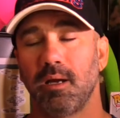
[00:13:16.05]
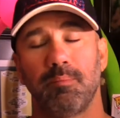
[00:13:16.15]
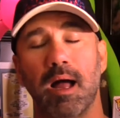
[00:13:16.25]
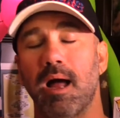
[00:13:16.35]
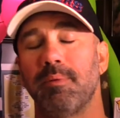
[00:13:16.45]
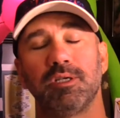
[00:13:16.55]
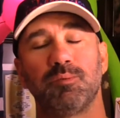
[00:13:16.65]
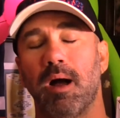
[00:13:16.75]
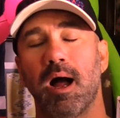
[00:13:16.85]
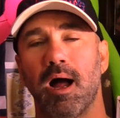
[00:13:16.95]
Bob is
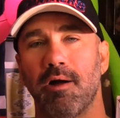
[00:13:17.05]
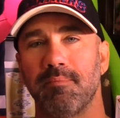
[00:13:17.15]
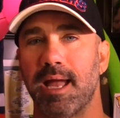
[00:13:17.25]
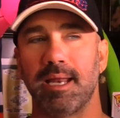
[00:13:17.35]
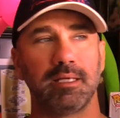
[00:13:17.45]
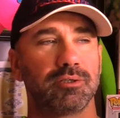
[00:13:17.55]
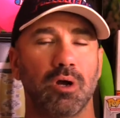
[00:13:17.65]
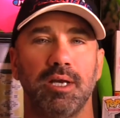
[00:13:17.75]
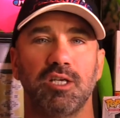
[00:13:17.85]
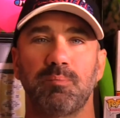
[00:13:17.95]
Bob, man. He's
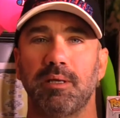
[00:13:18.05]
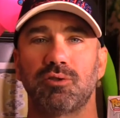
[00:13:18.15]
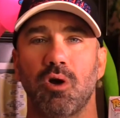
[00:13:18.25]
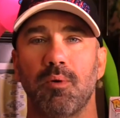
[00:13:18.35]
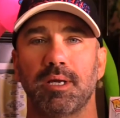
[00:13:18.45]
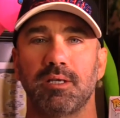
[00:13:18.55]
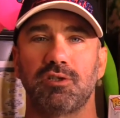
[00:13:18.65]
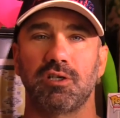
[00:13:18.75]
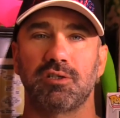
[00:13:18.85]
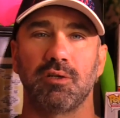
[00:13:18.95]
so he's been so
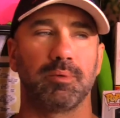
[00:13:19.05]
inconsistent